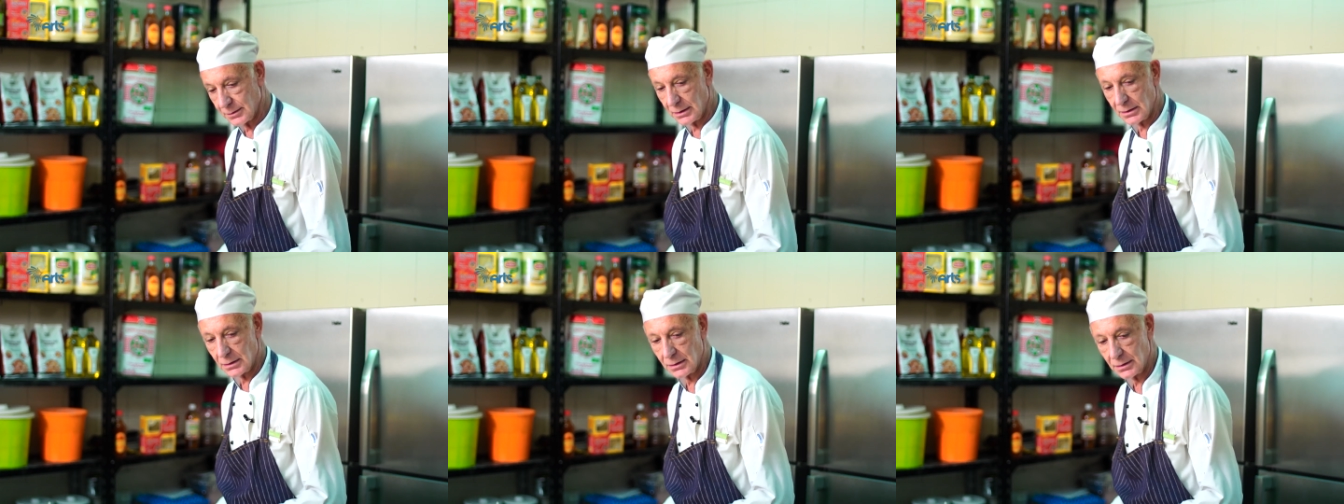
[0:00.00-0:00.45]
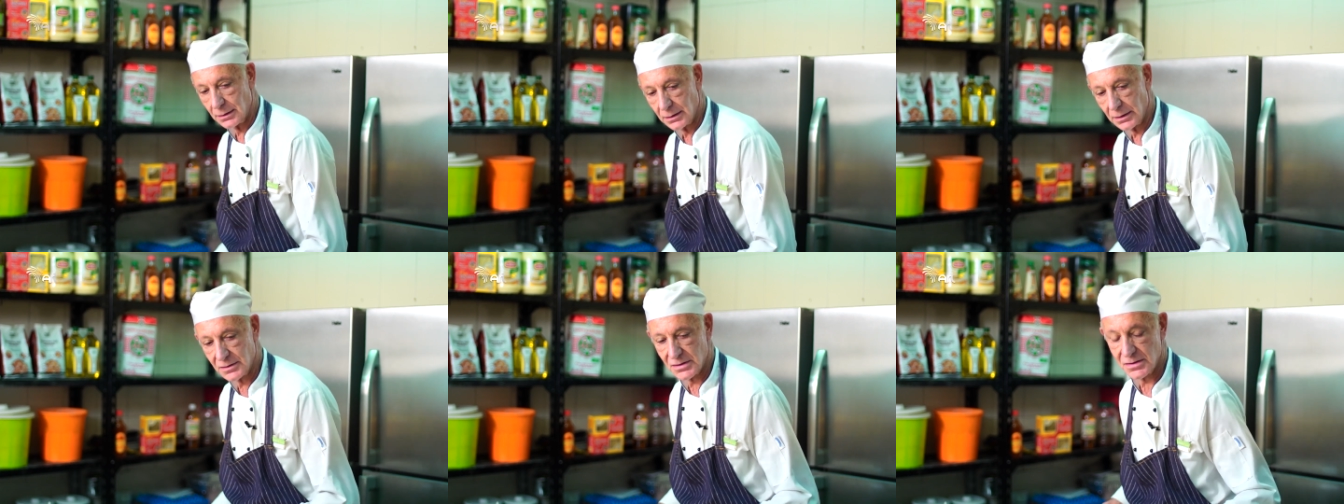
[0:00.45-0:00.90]
The,
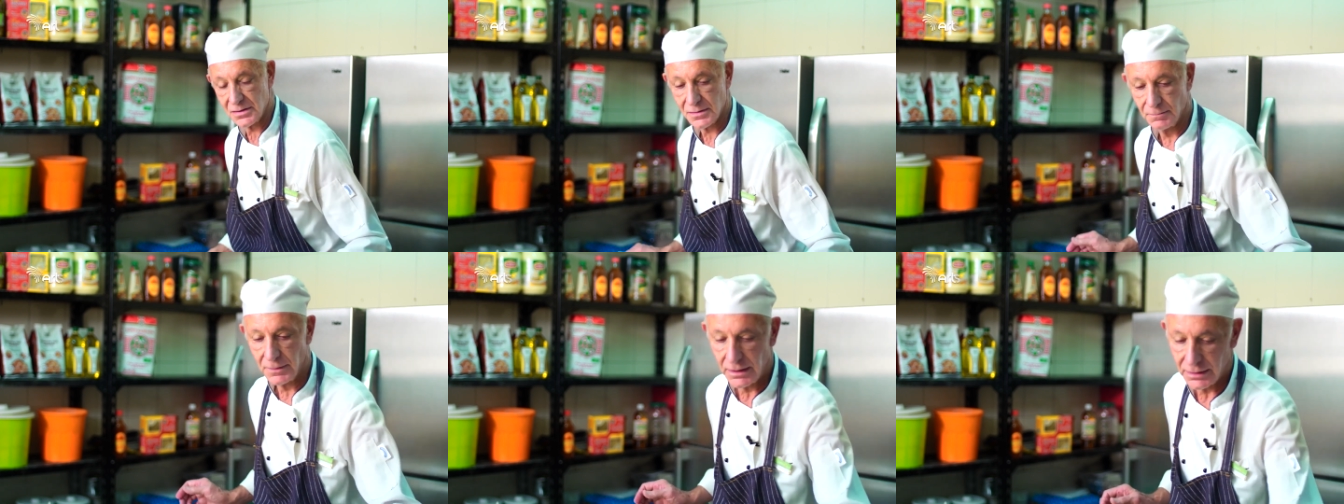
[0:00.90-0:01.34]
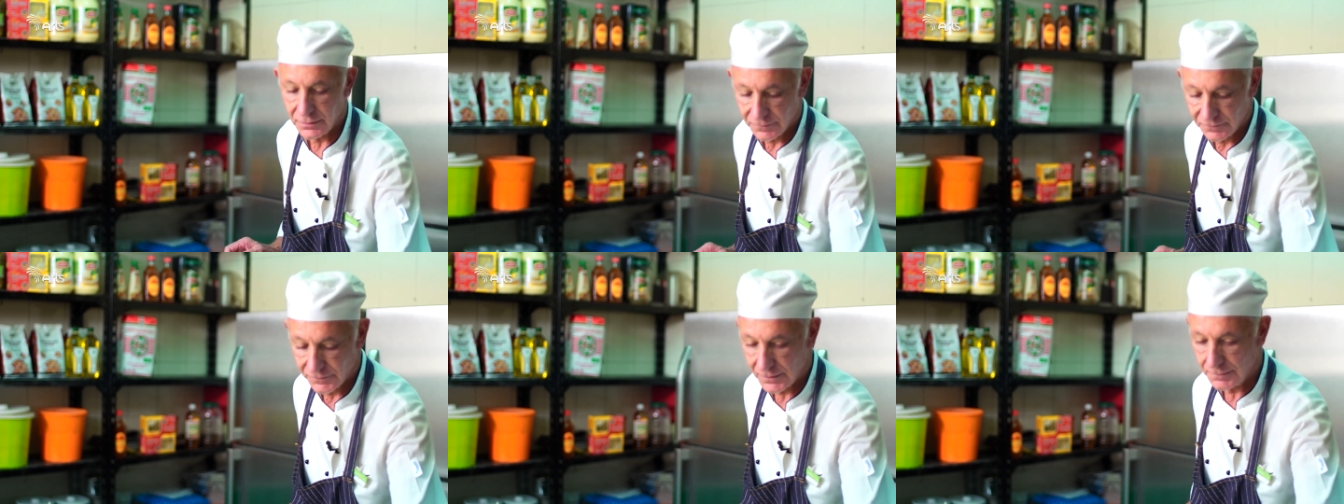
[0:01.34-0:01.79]
it is made
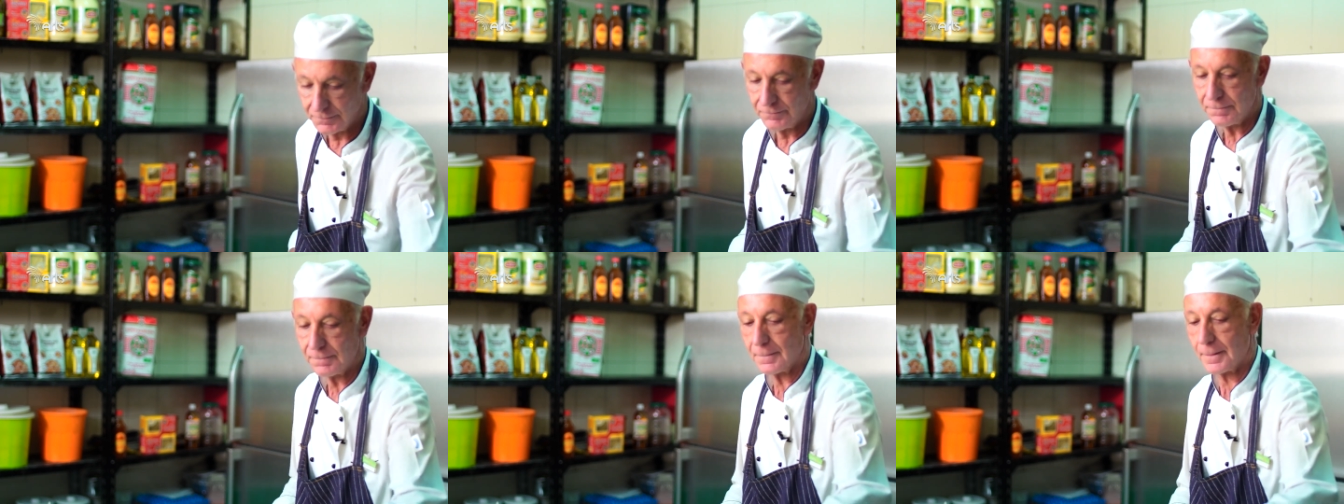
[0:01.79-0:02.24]
from